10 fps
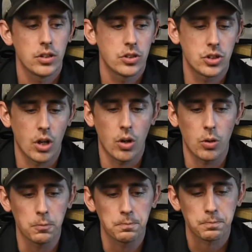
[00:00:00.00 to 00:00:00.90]

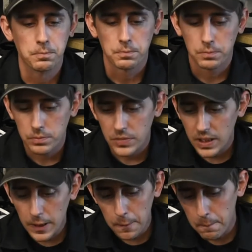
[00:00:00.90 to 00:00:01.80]
So
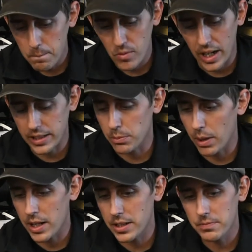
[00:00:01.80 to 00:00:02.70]
I hit the
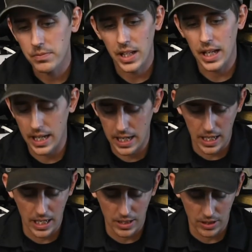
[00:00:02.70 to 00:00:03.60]
button
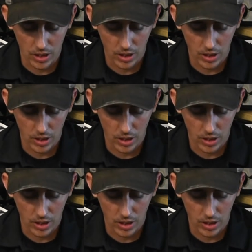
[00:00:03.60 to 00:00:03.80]
and